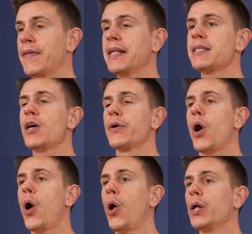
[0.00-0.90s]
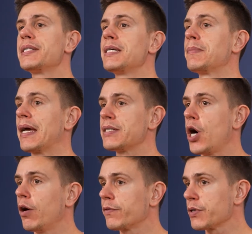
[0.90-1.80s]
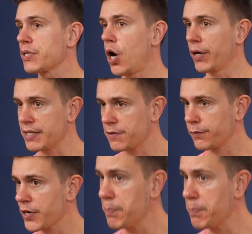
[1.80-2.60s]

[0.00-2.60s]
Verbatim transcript: That's not all Team Gantt offers on its free